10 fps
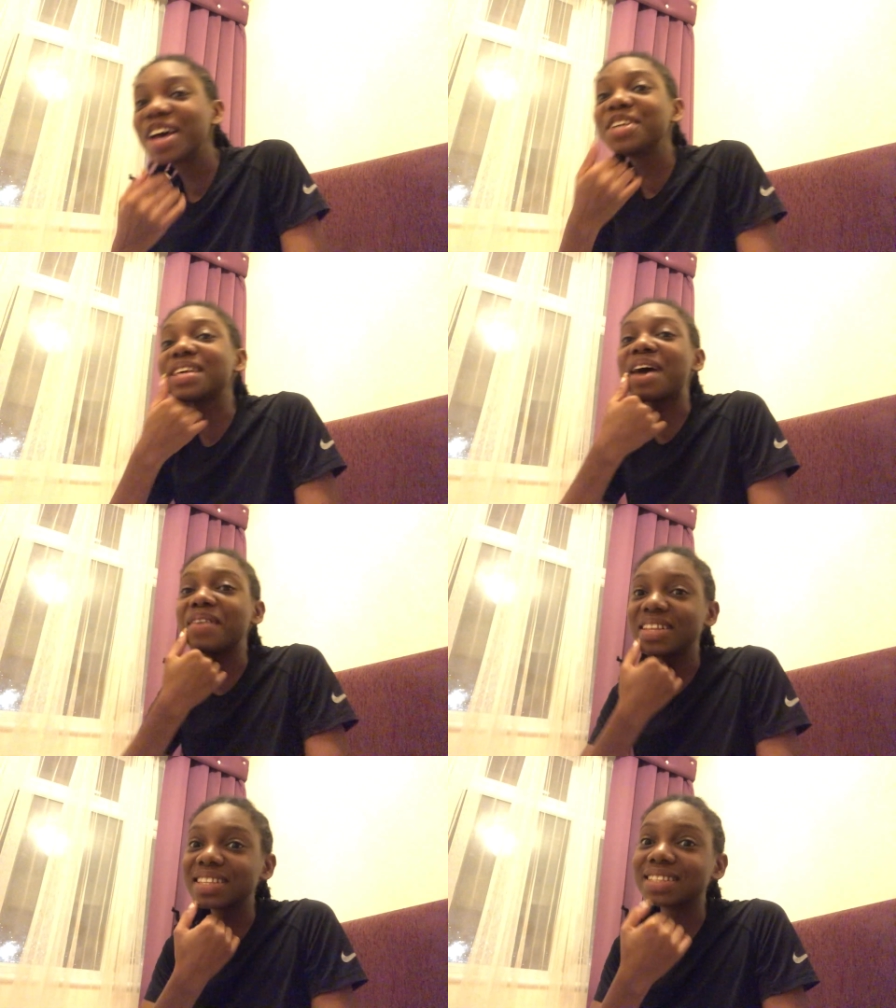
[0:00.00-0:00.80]
So I
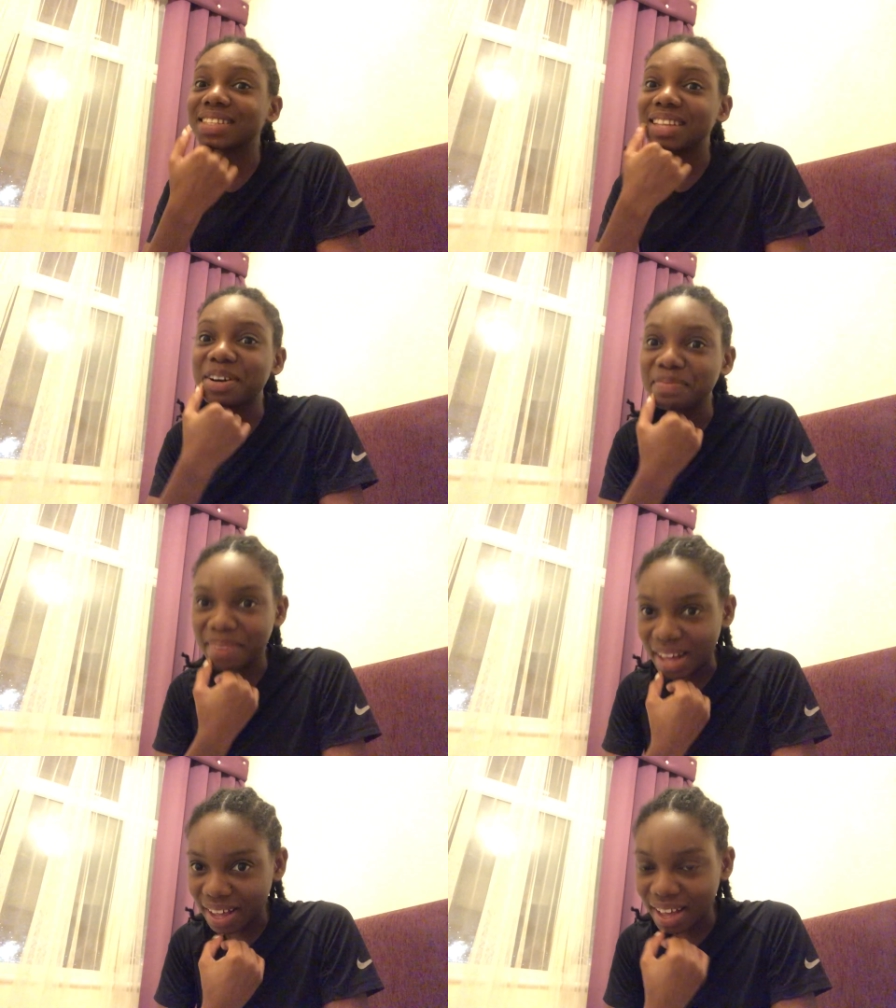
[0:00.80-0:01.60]
went to sit down
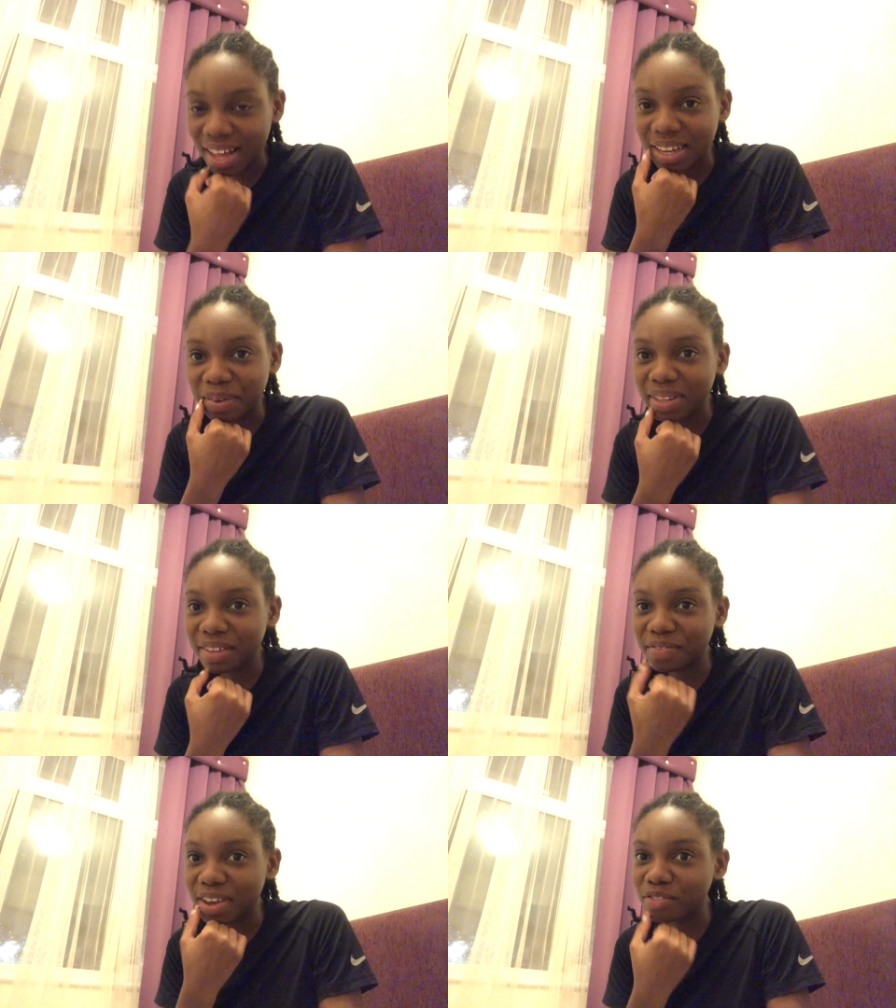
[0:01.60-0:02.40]
back, and I waited
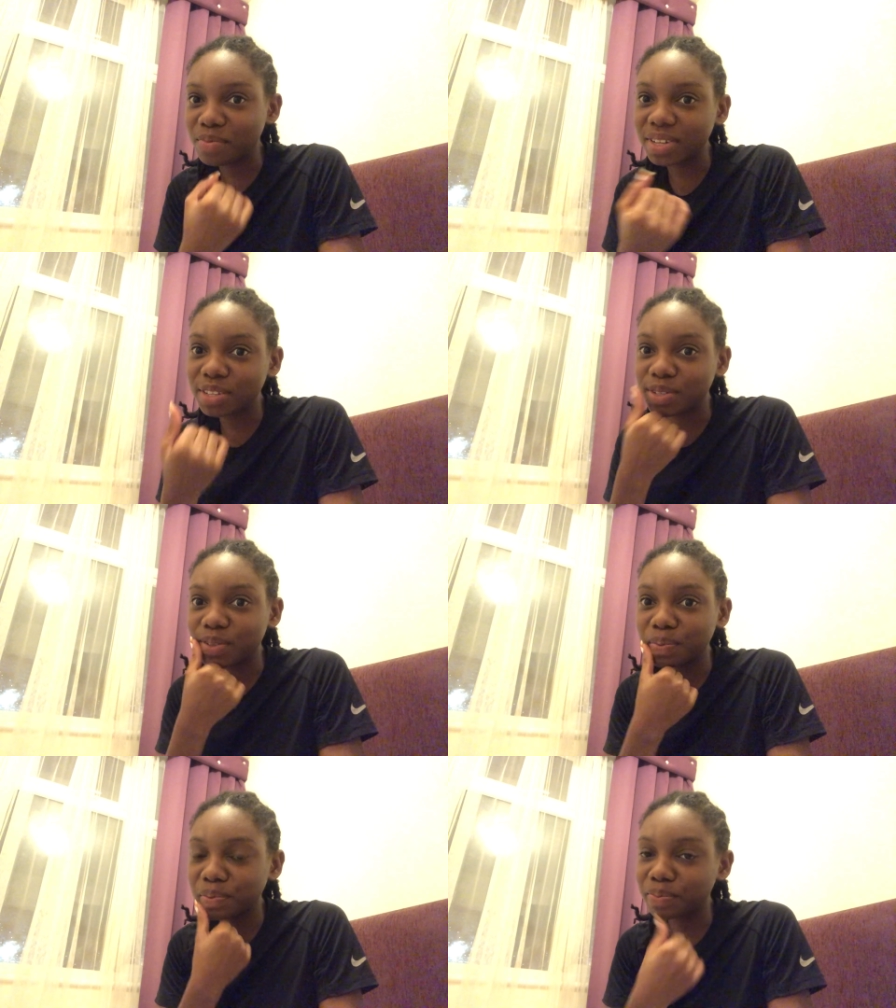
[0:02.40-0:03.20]
for everybody to
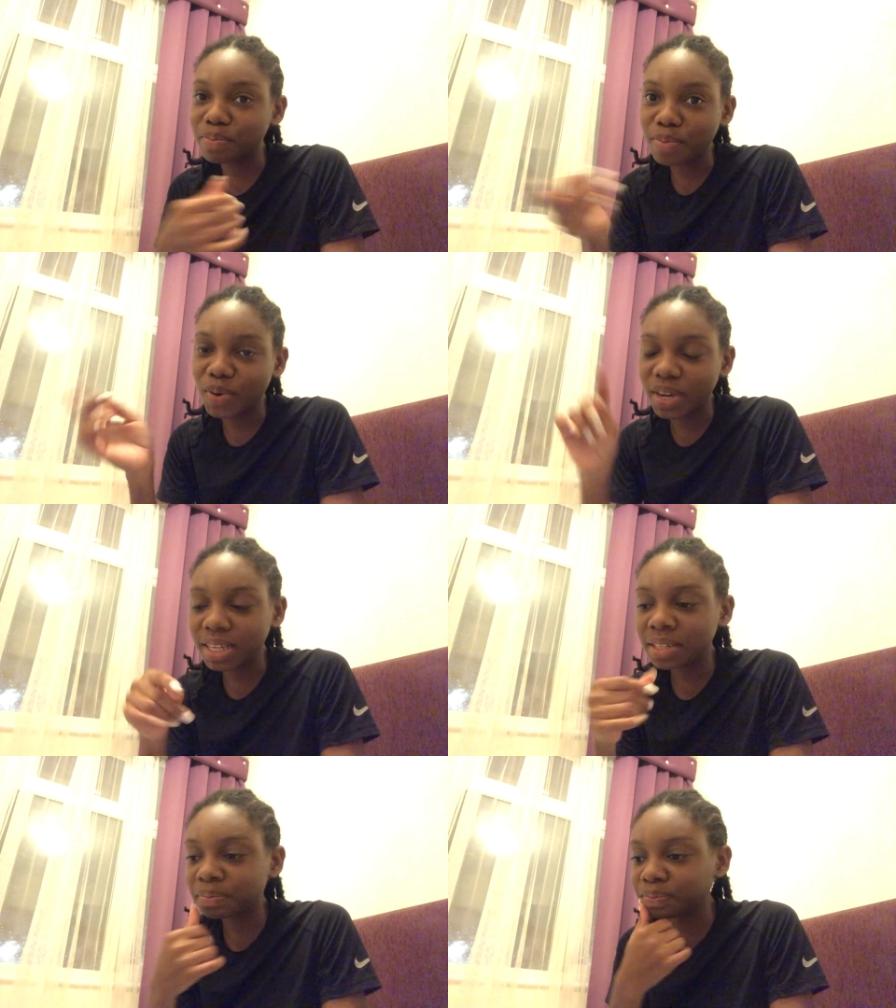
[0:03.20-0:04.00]

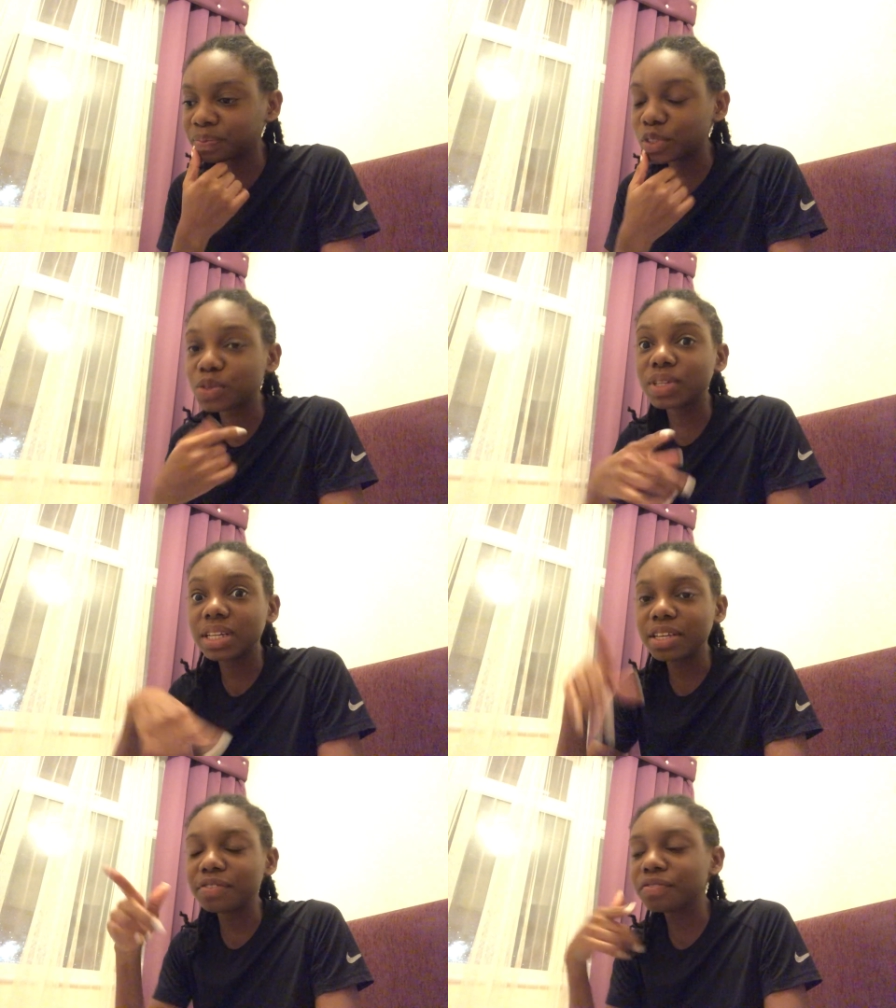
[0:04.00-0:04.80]
board, to
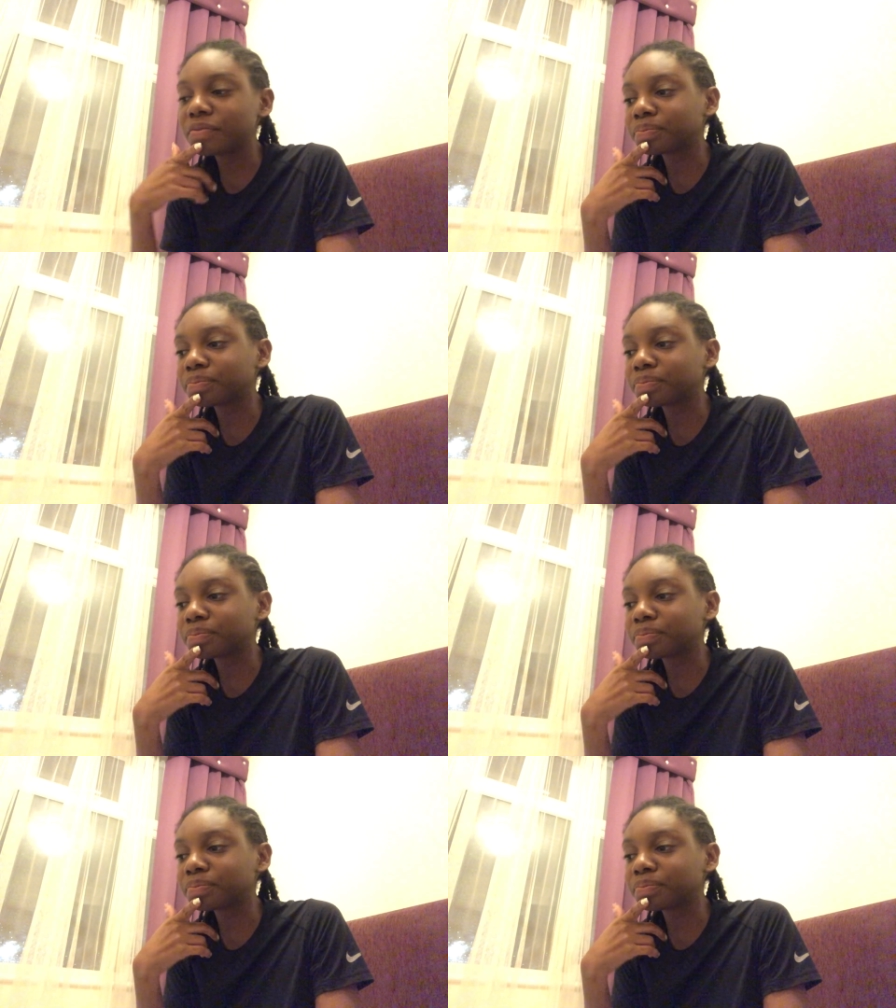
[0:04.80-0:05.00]
leave.